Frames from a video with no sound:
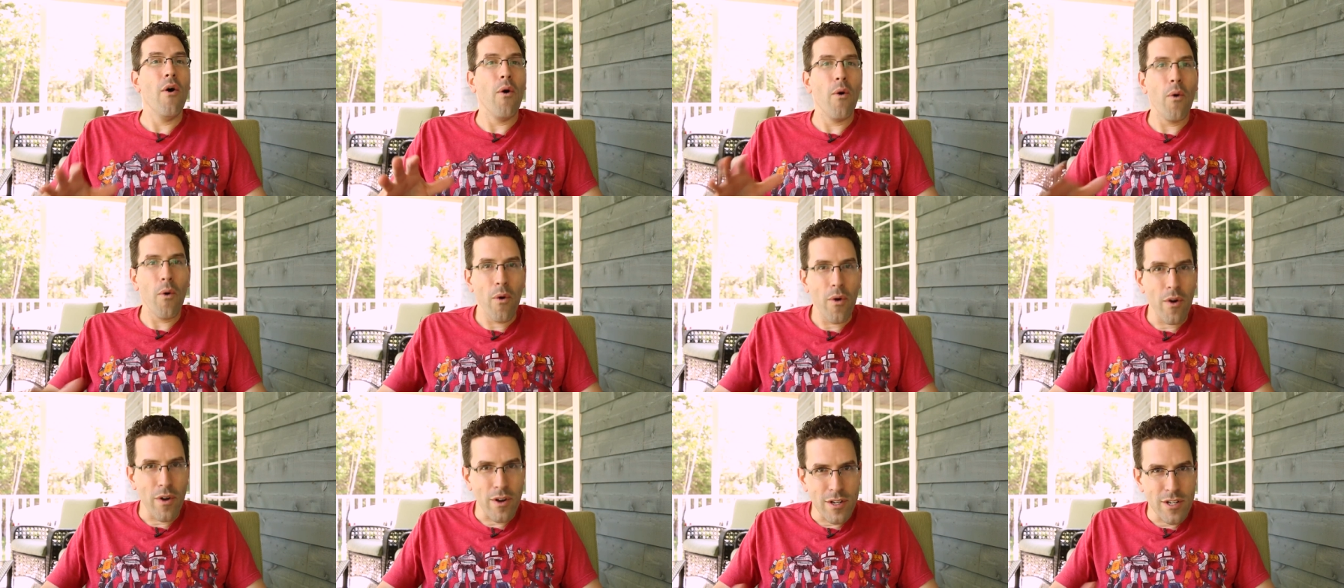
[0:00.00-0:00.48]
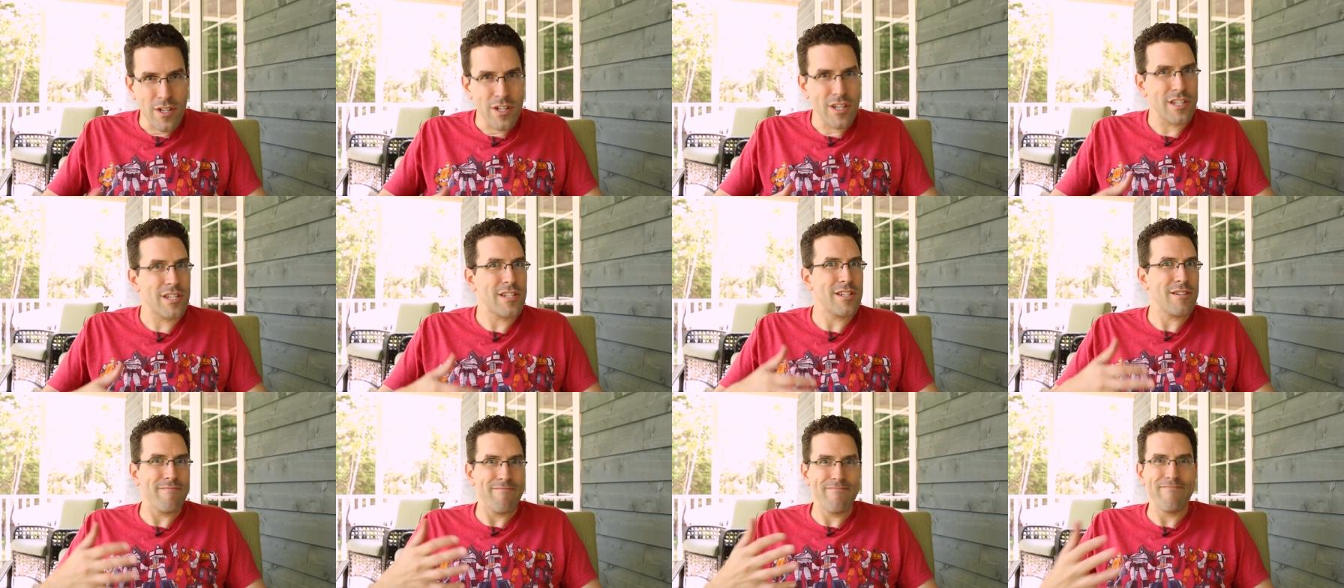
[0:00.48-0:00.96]
or
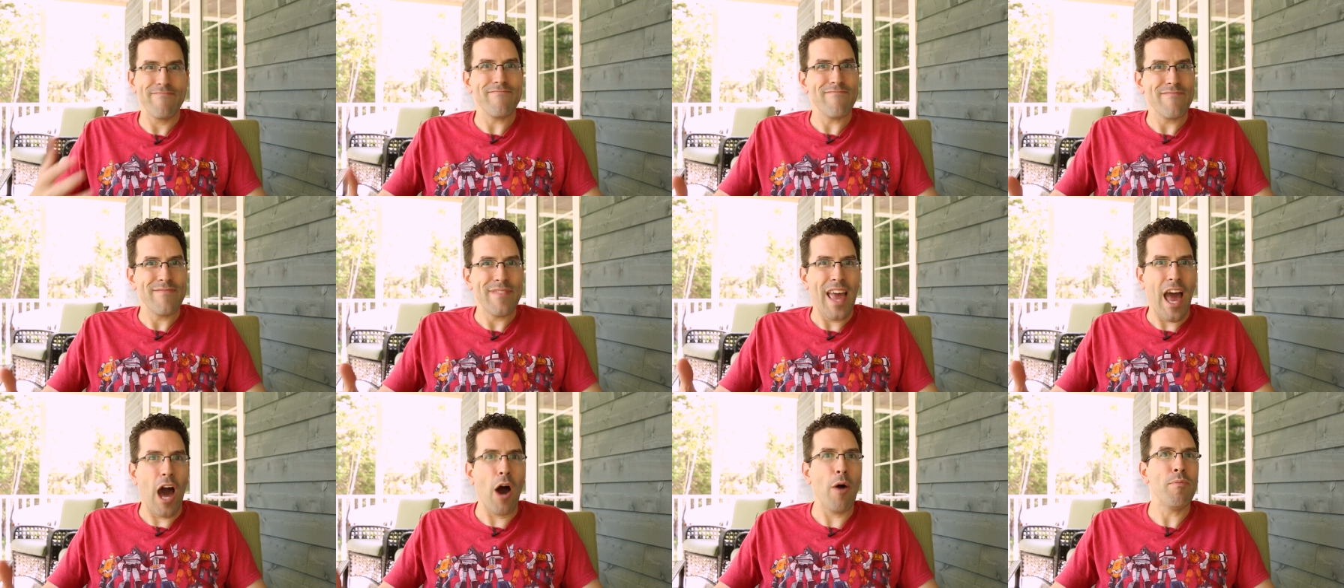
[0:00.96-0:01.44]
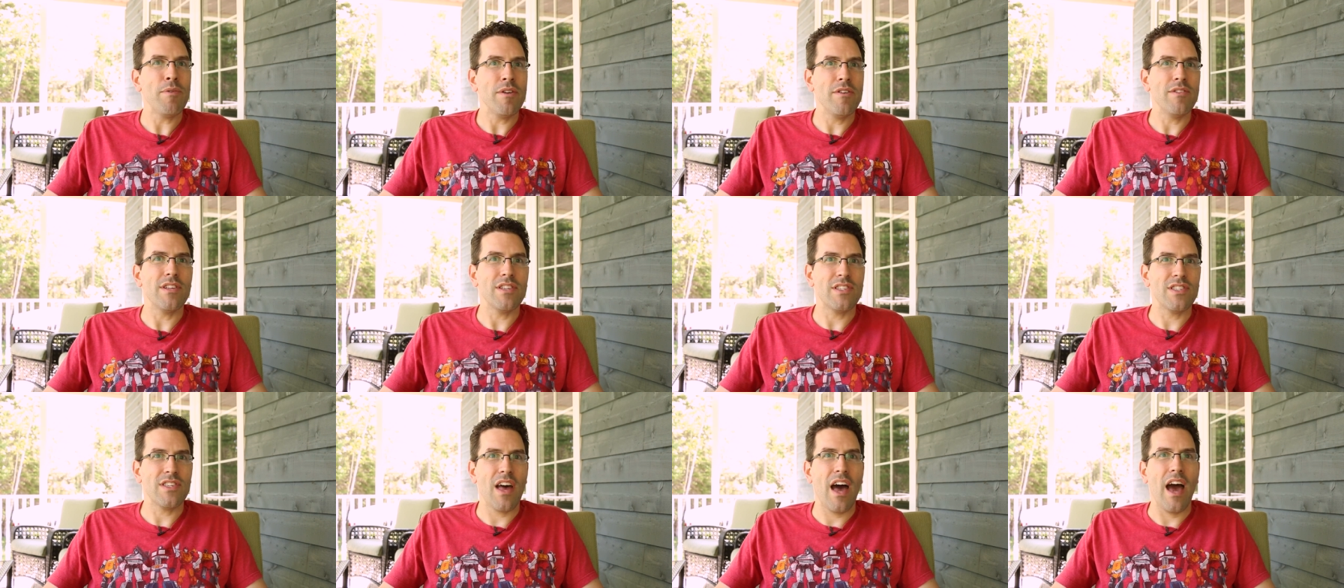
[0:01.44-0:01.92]
just helping you
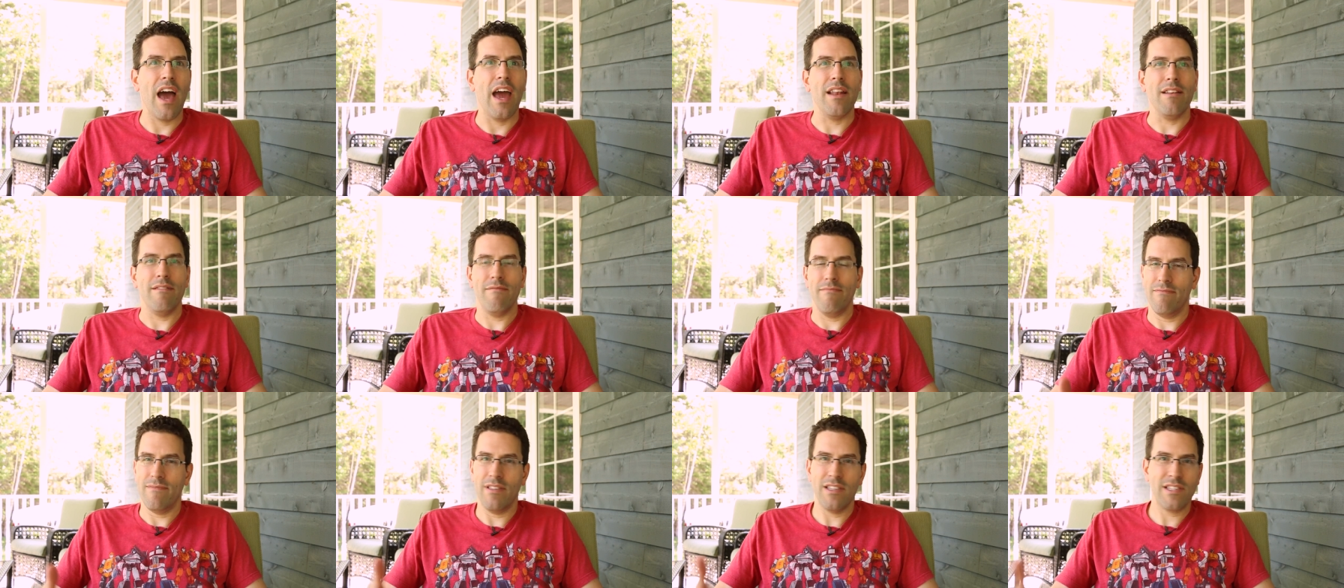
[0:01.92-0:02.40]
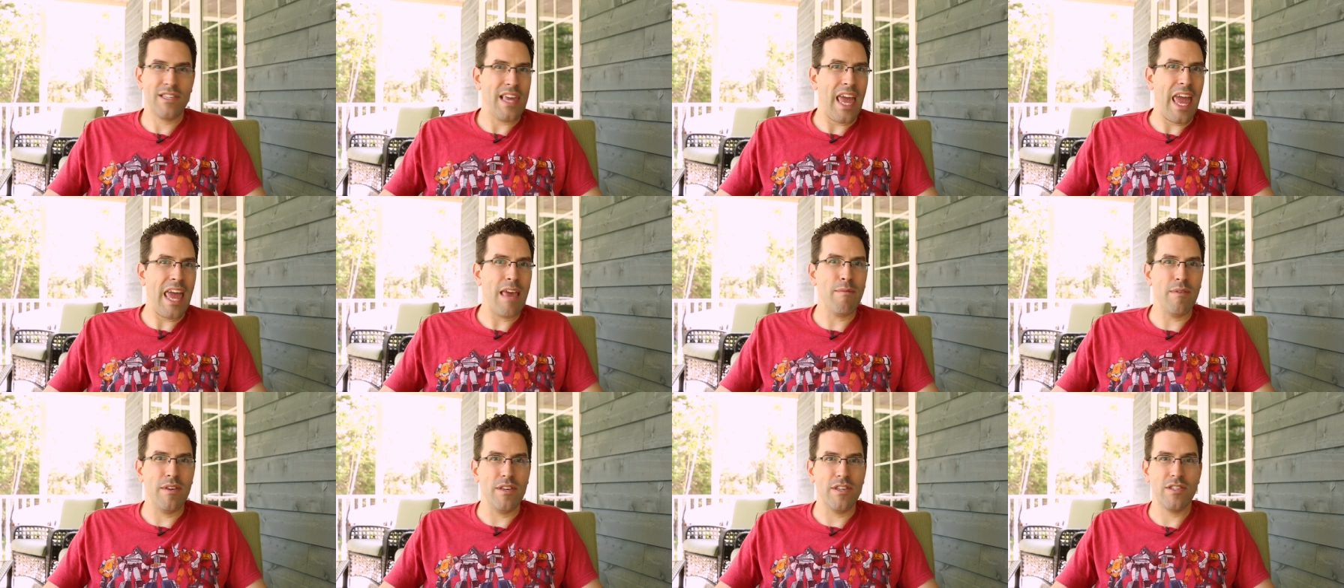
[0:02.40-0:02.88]
decide this
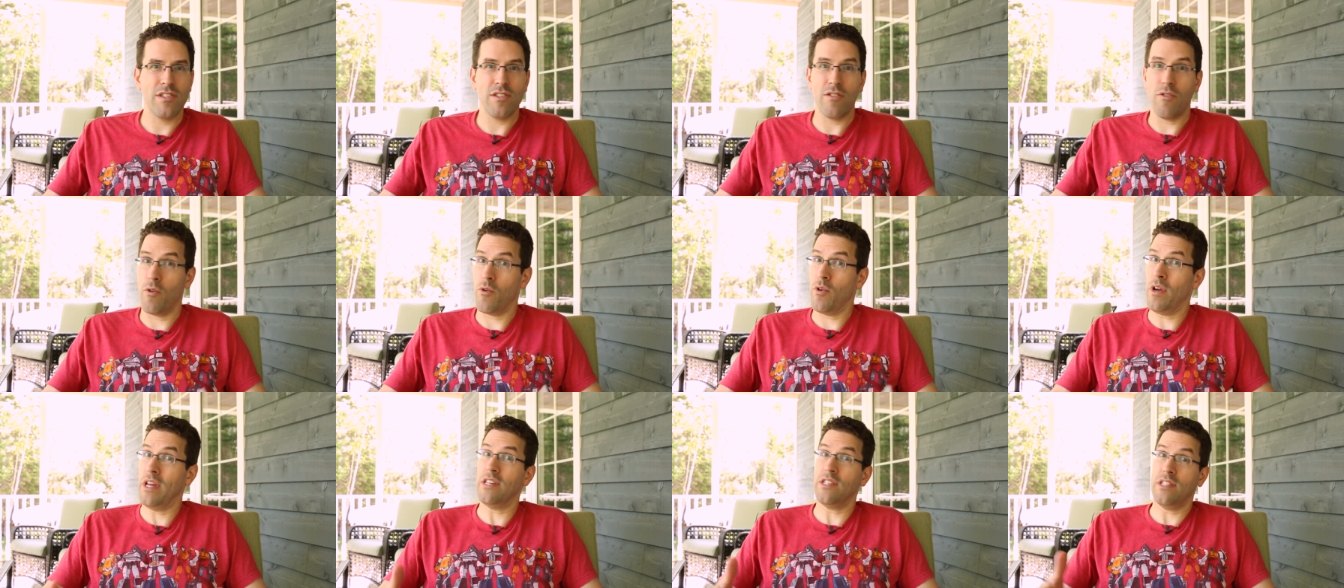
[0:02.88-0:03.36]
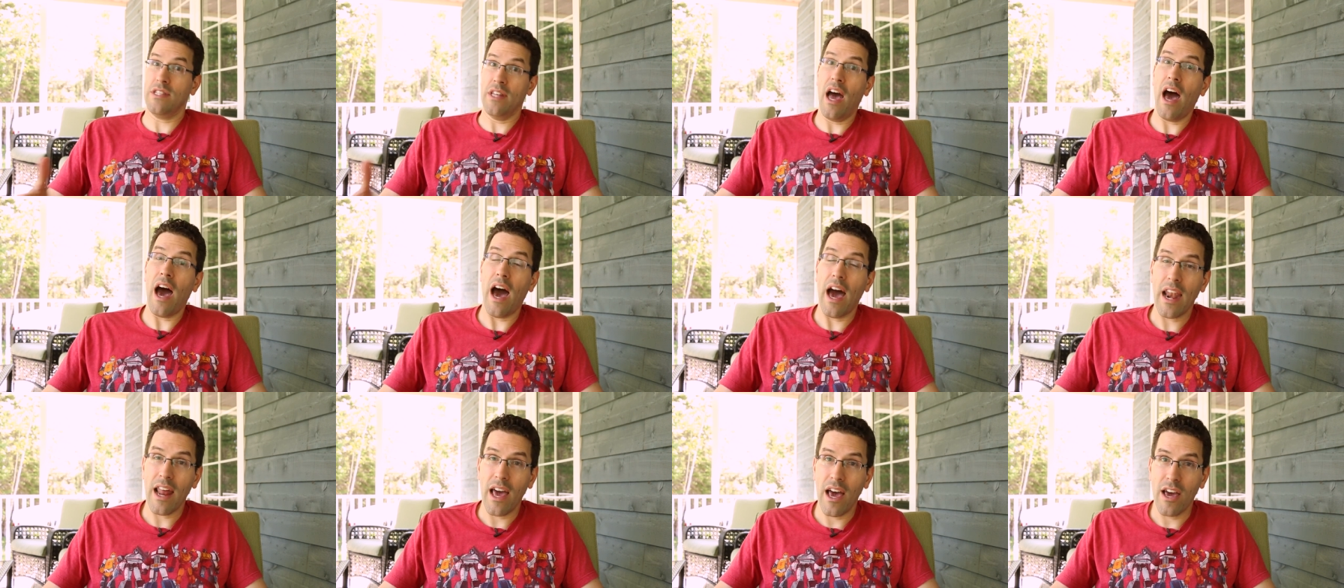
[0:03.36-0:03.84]
game is or is
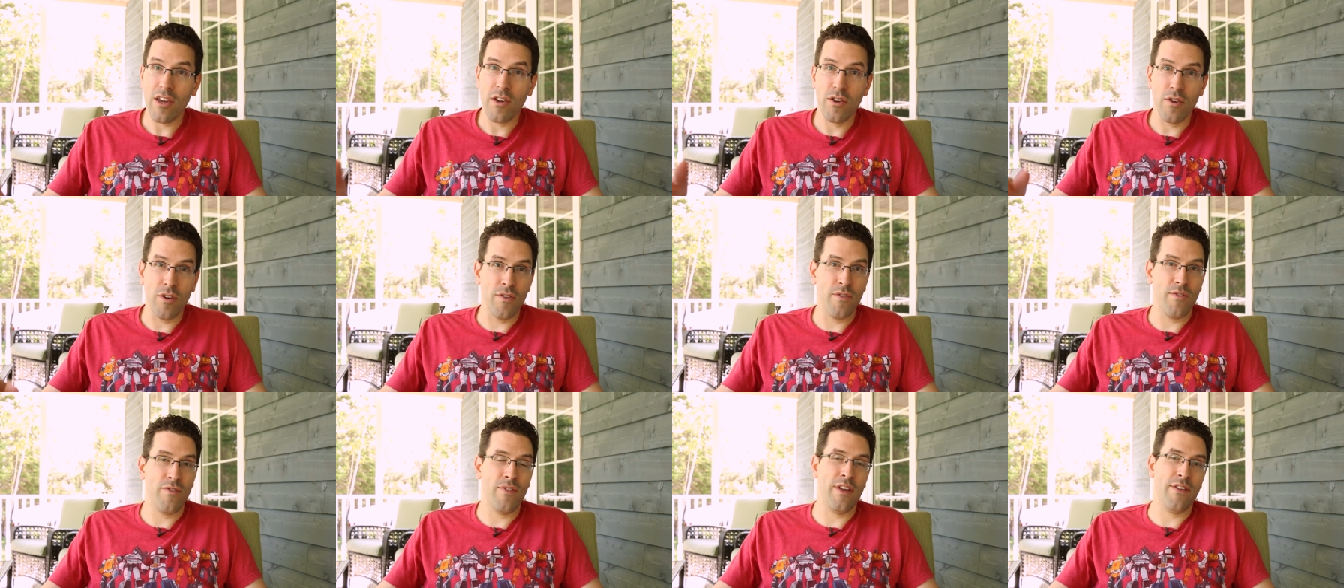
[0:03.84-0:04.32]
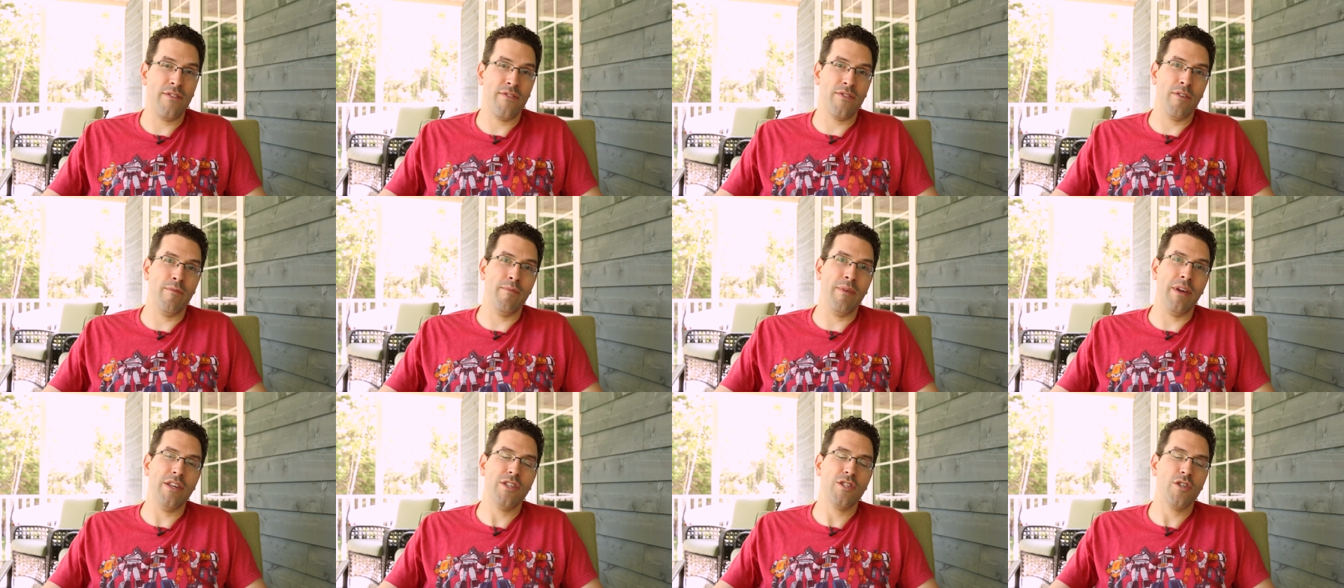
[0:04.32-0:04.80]
not a good fit
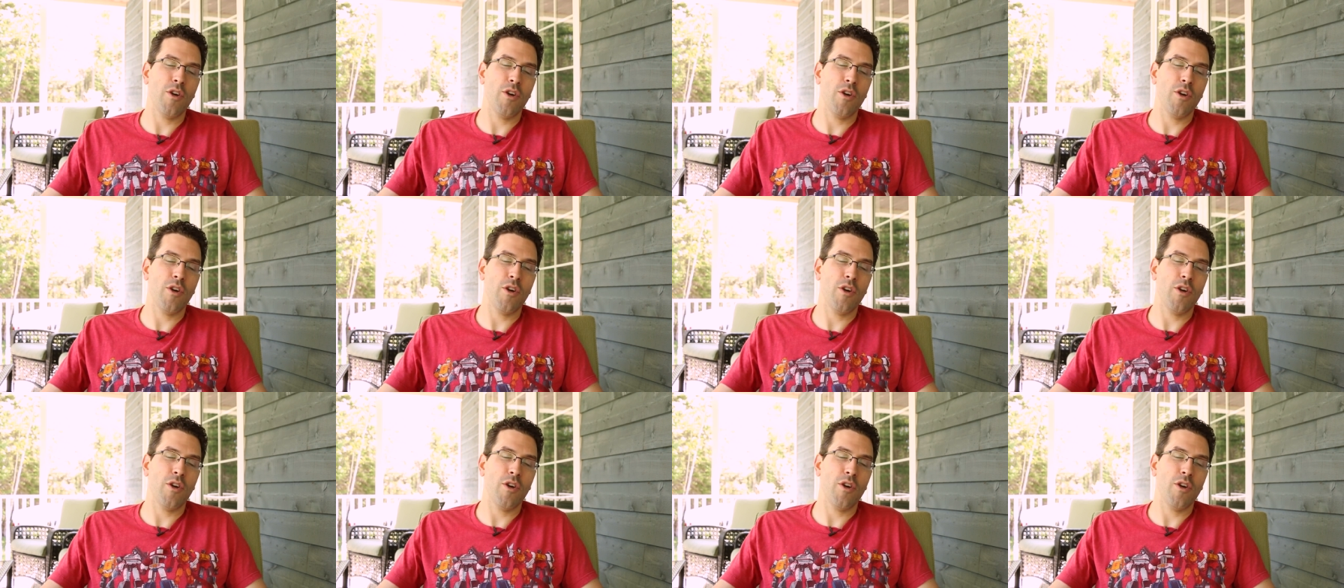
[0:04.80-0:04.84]
for me.